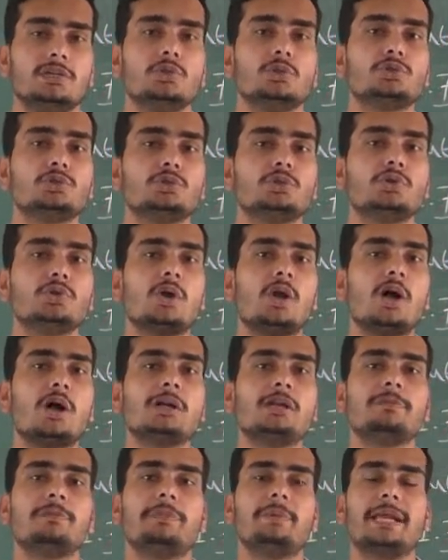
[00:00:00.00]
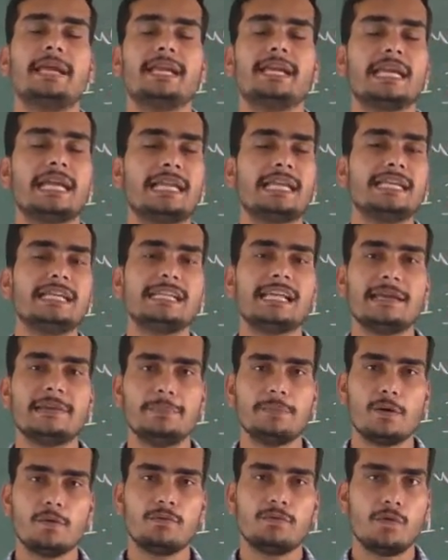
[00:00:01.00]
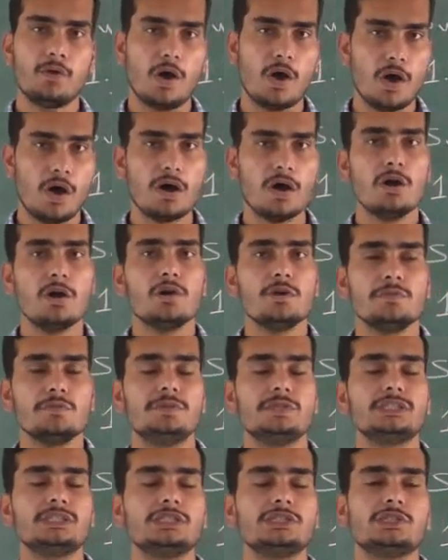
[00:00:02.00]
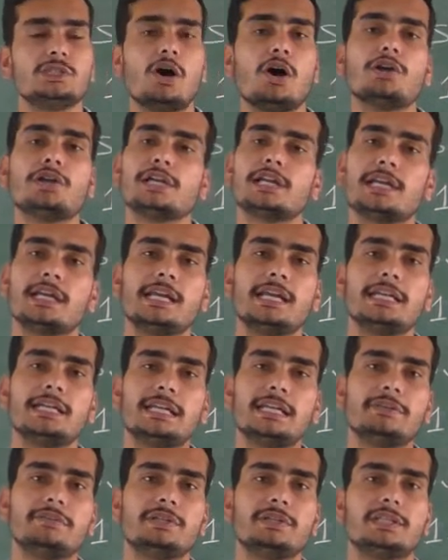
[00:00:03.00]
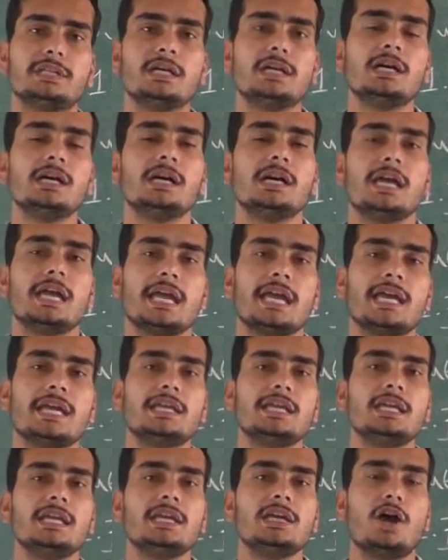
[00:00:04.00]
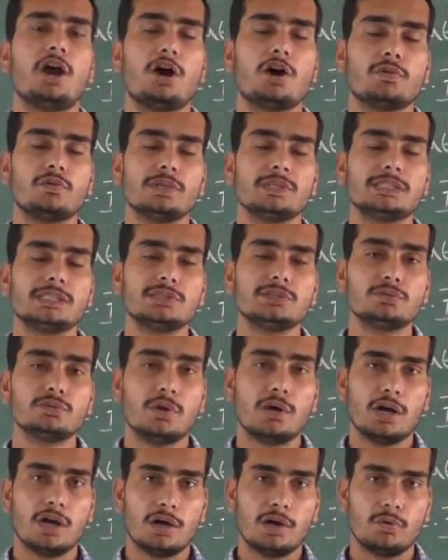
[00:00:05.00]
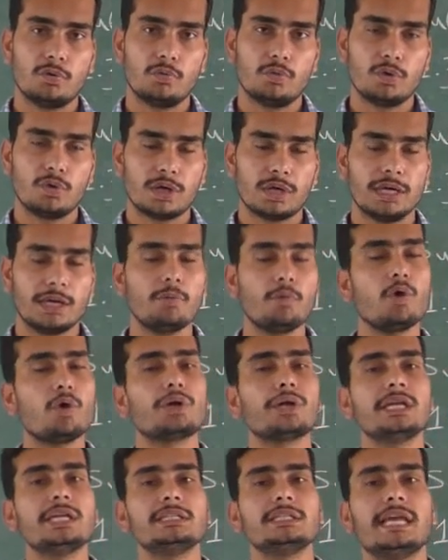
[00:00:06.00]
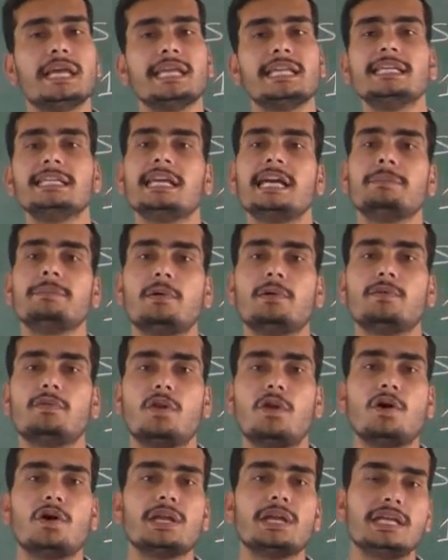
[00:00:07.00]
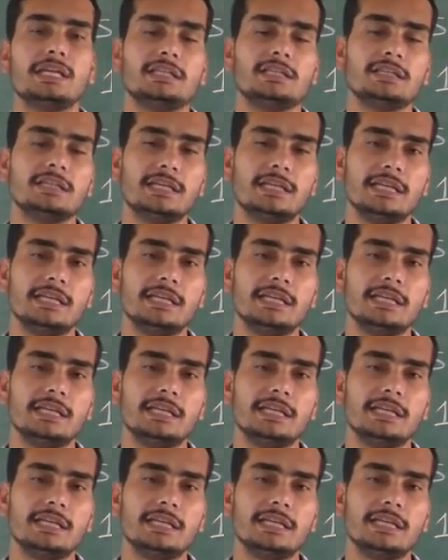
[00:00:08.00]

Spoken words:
You should not break any type of law which is not related with any, or which is revoking the any type of law in the